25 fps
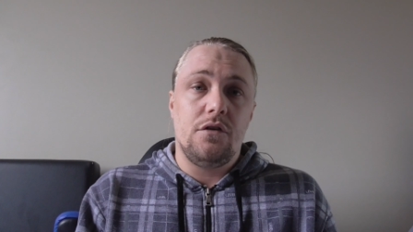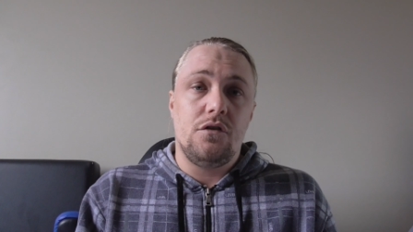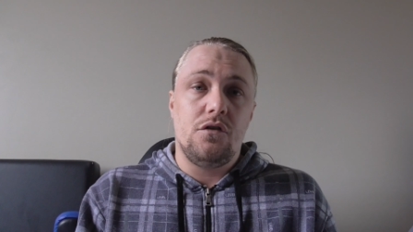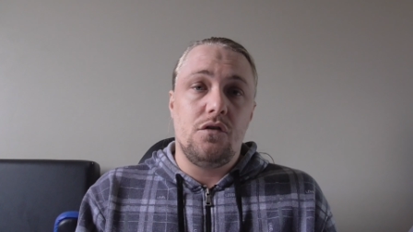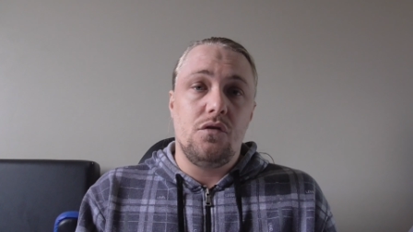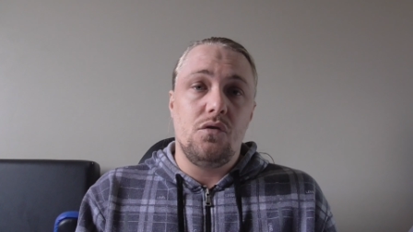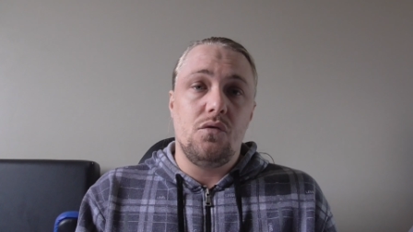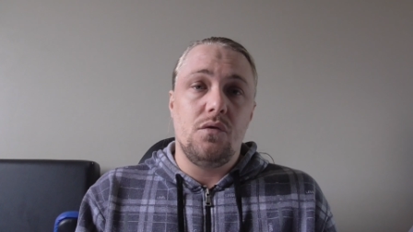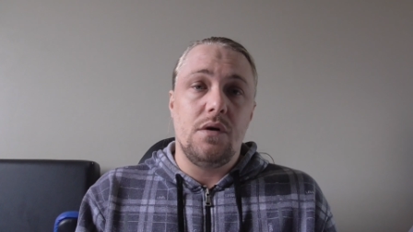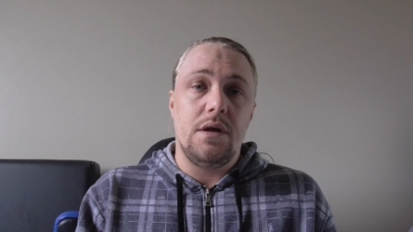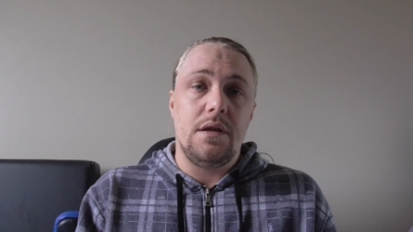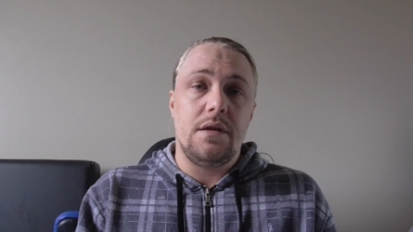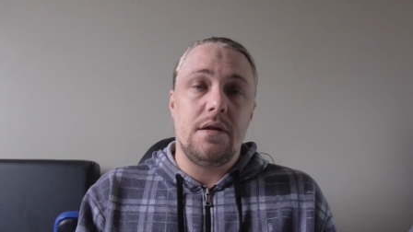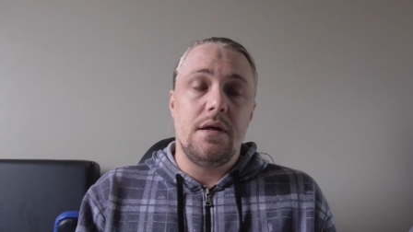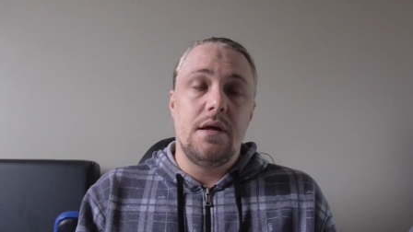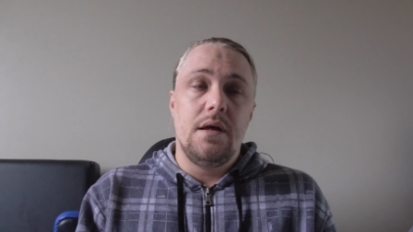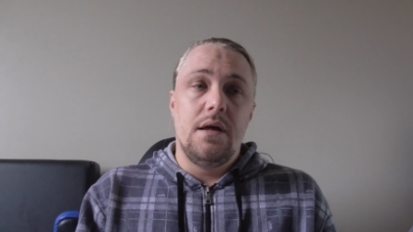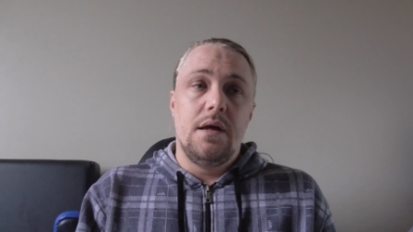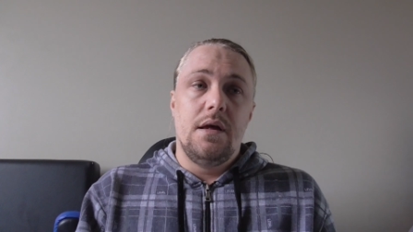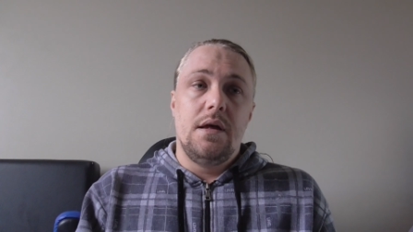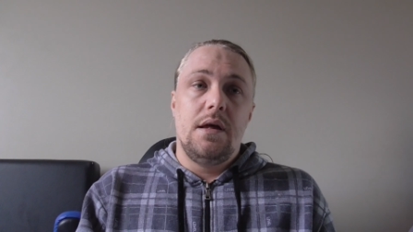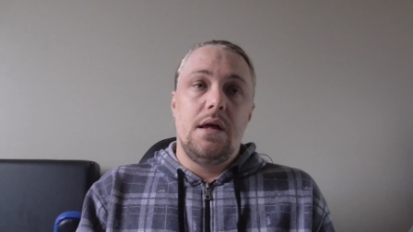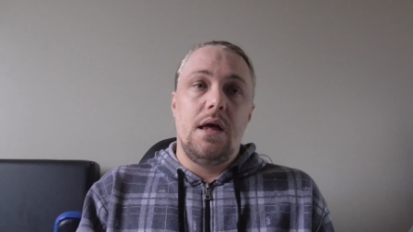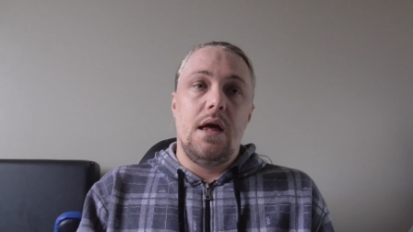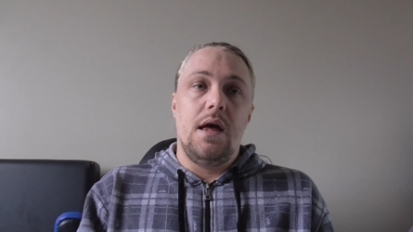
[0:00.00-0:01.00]
to it
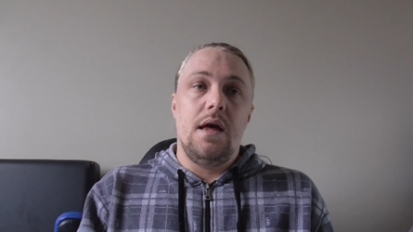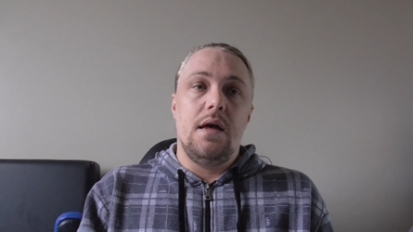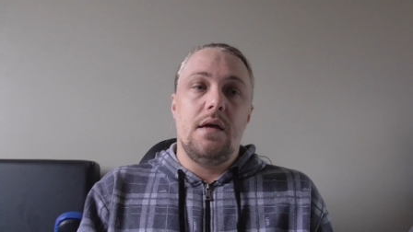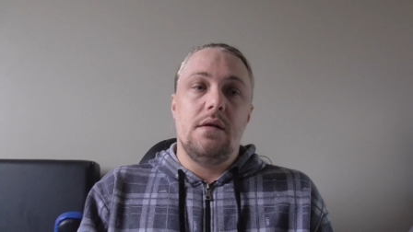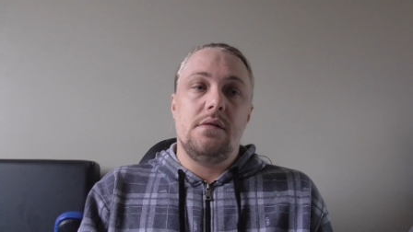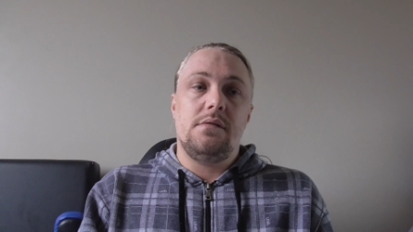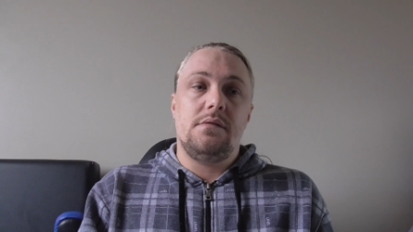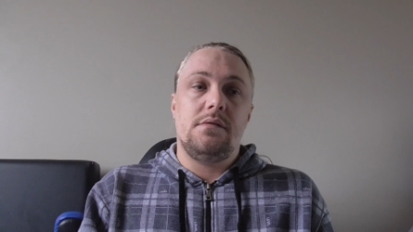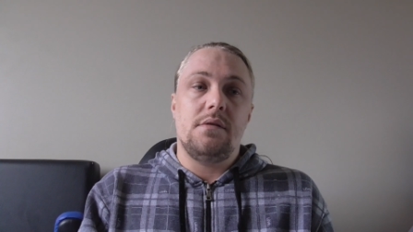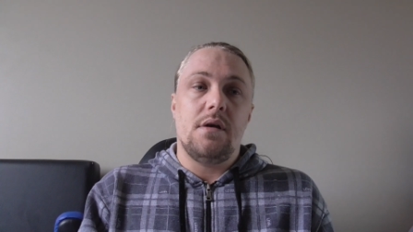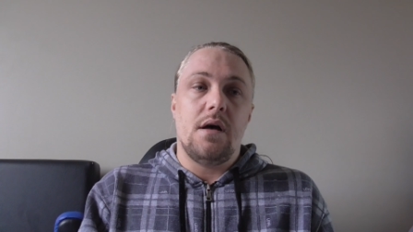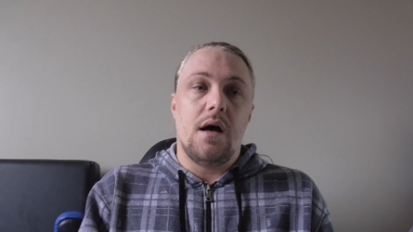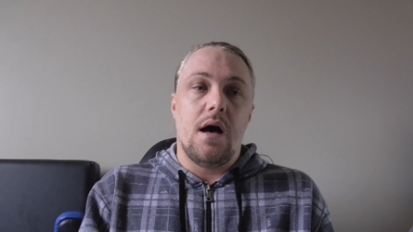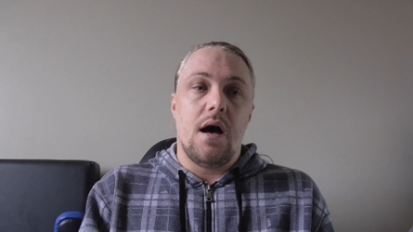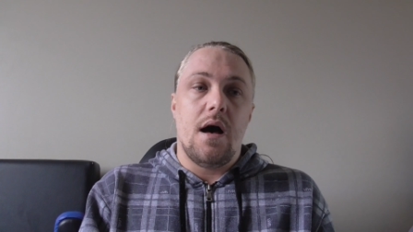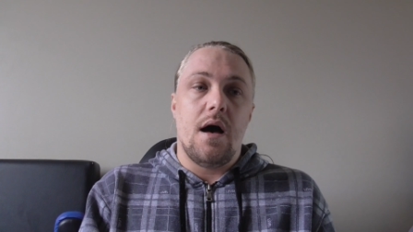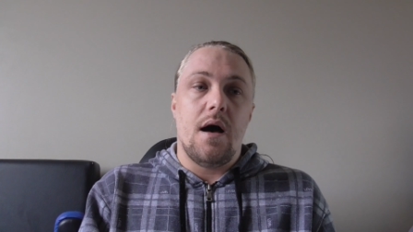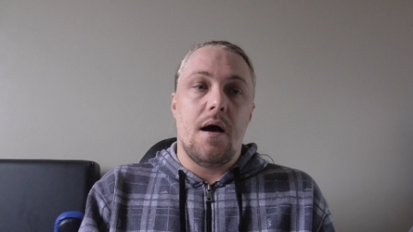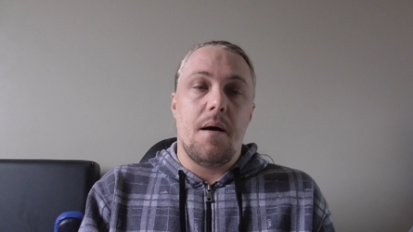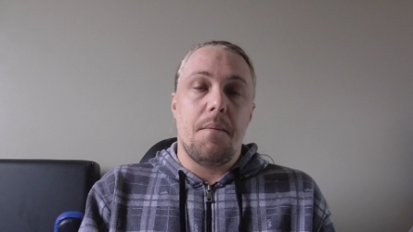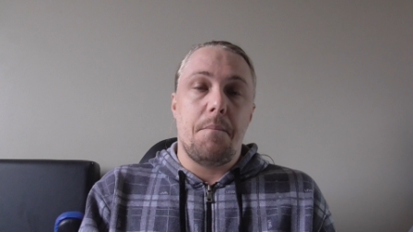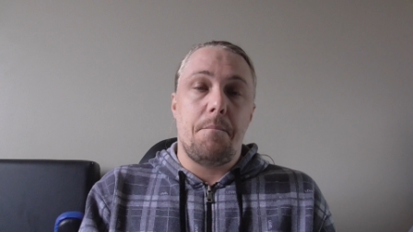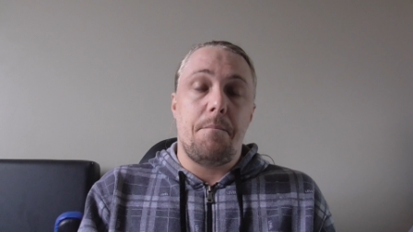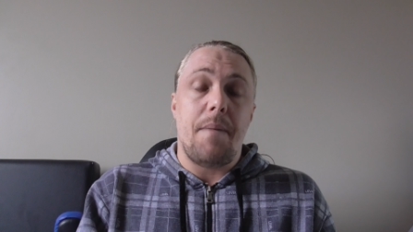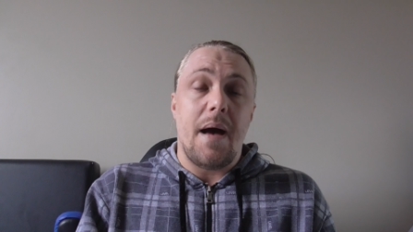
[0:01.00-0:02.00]
is
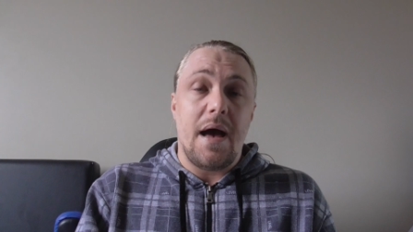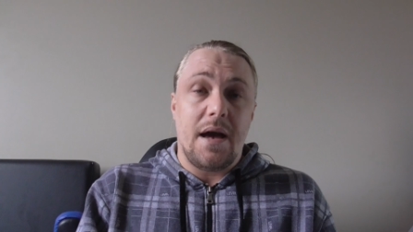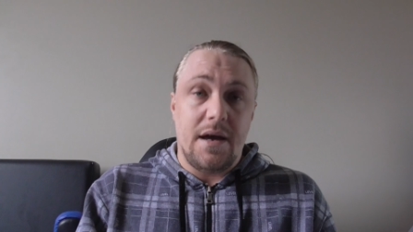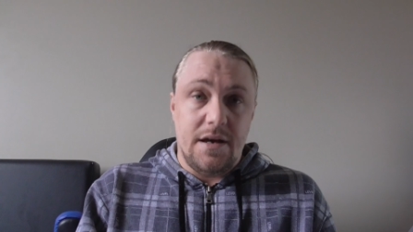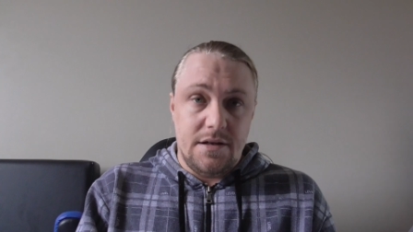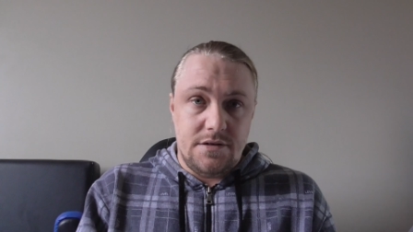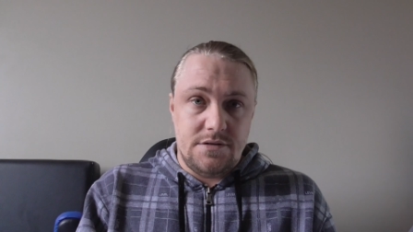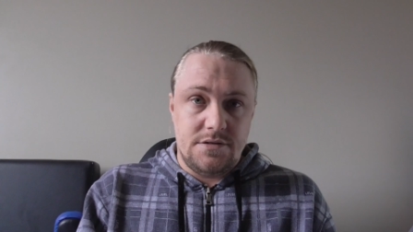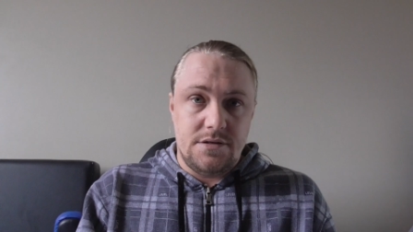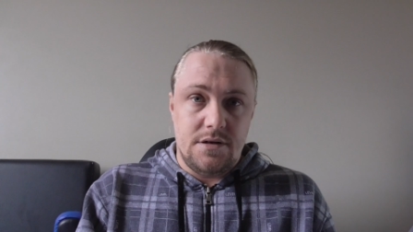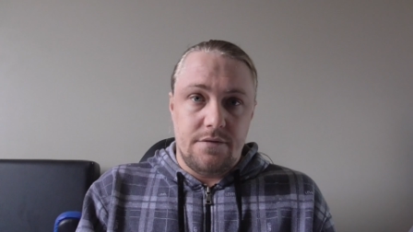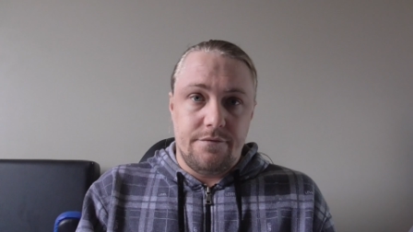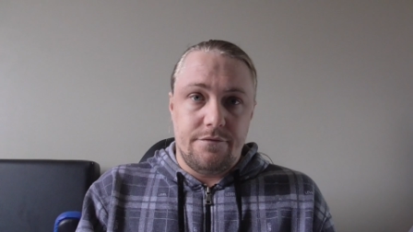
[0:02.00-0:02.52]
baggage